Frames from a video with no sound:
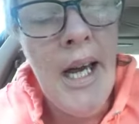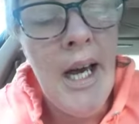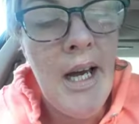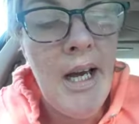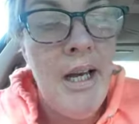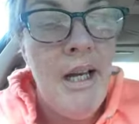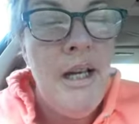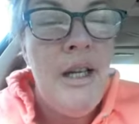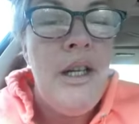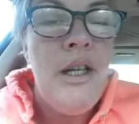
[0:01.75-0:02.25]

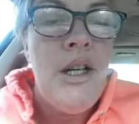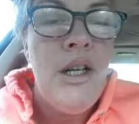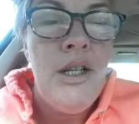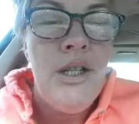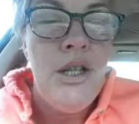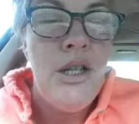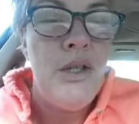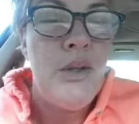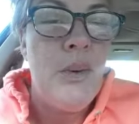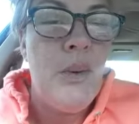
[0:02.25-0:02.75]
I
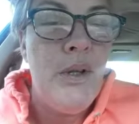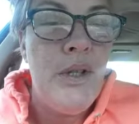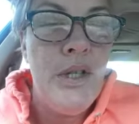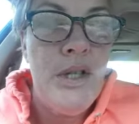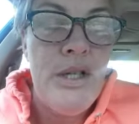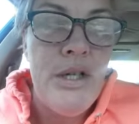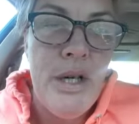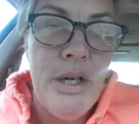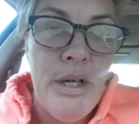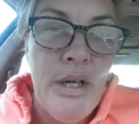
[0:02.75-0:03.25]
just wanted
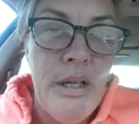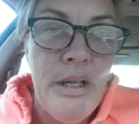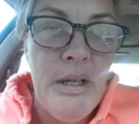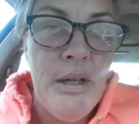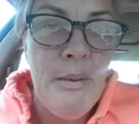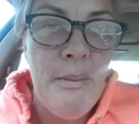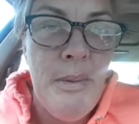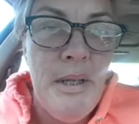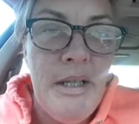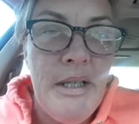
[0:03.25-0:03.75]
to share a
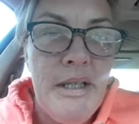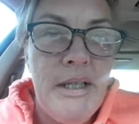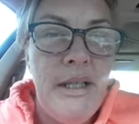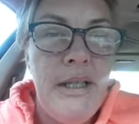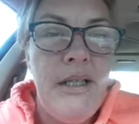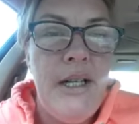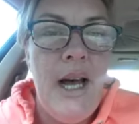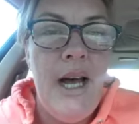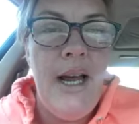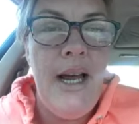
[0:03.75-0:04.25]
little bit
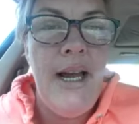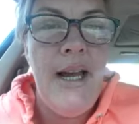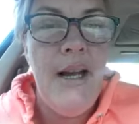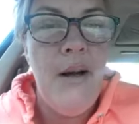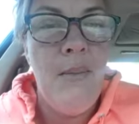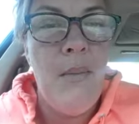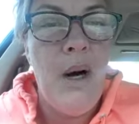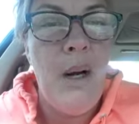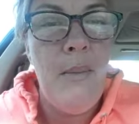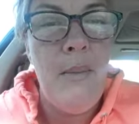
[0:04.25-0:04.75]
today.
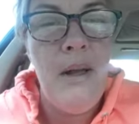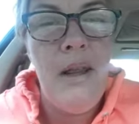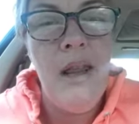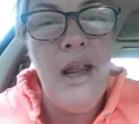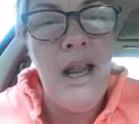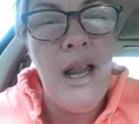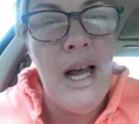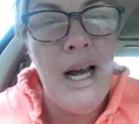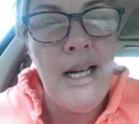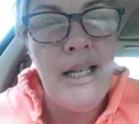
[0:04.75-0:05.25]
It might be
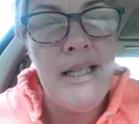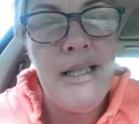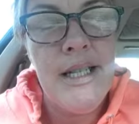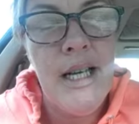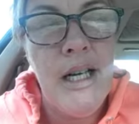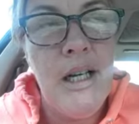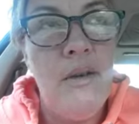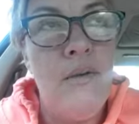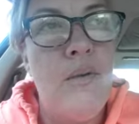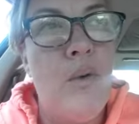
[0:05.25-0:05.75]
the last
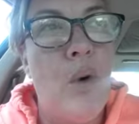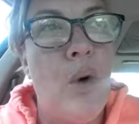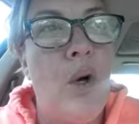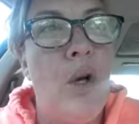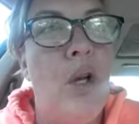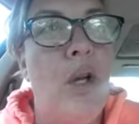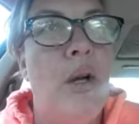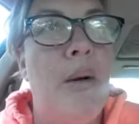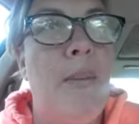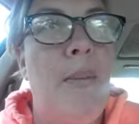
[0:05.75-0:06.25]
time for
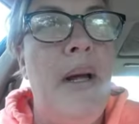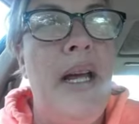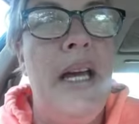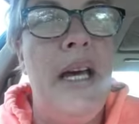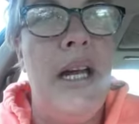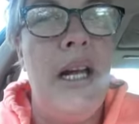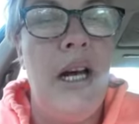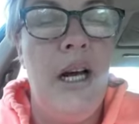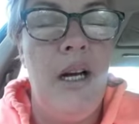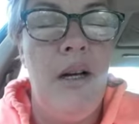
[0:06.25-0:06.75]
a little
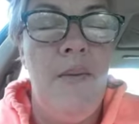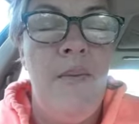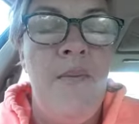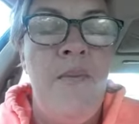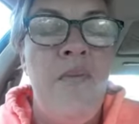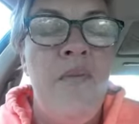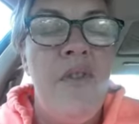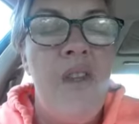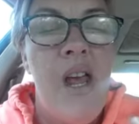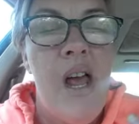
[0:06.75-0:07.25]
bit. I
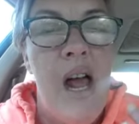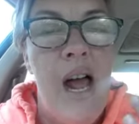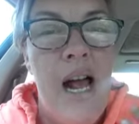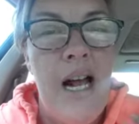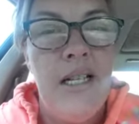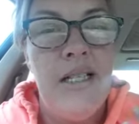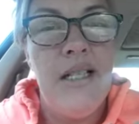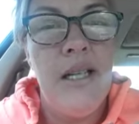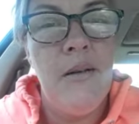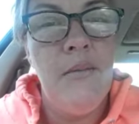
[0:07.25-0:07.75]

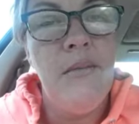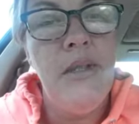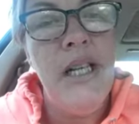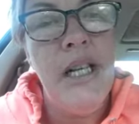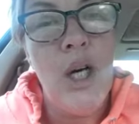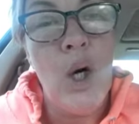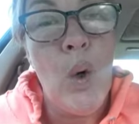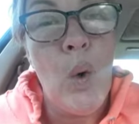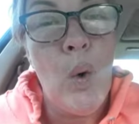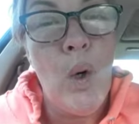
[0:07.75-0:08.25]
had some
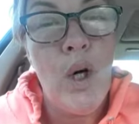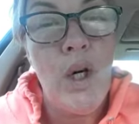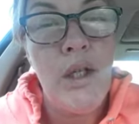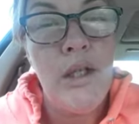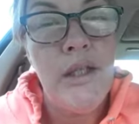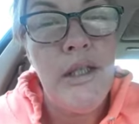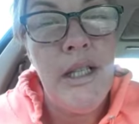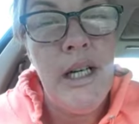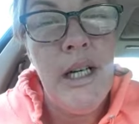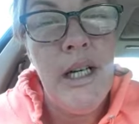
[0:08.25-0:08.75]
dental
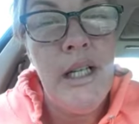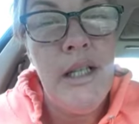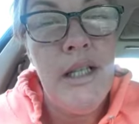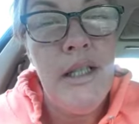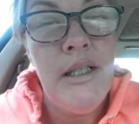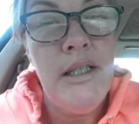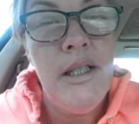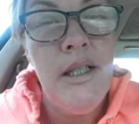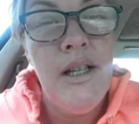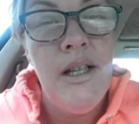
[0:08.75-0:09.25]
work
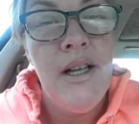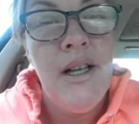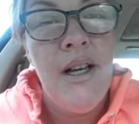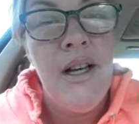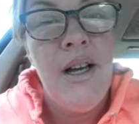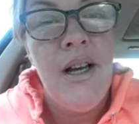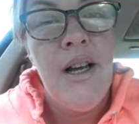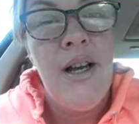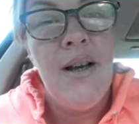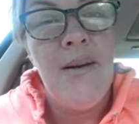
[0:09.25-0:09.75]
done.
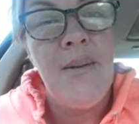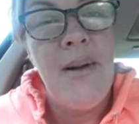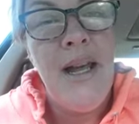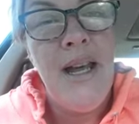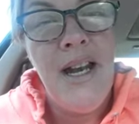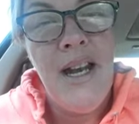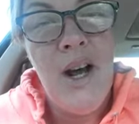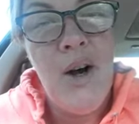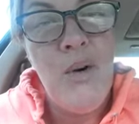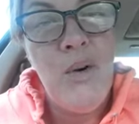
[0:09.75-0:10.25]
I'm
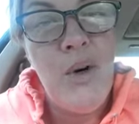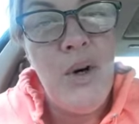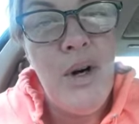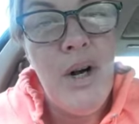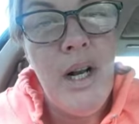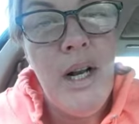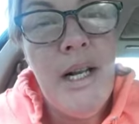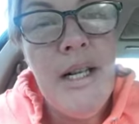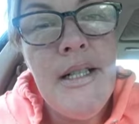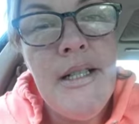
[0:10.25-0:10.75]
getting older.
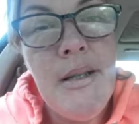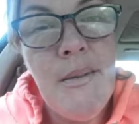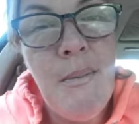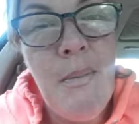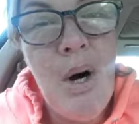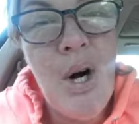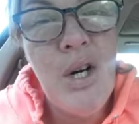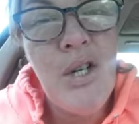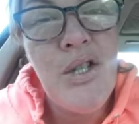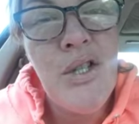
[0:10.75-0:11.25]
I need some
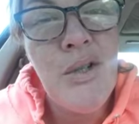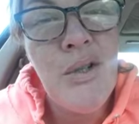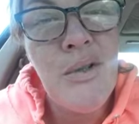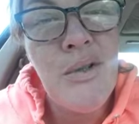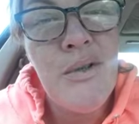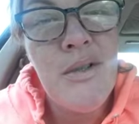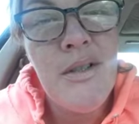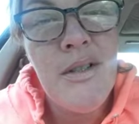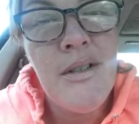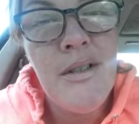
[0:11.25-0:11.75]

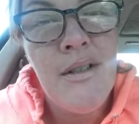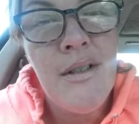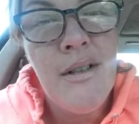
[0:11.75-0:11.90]
partials.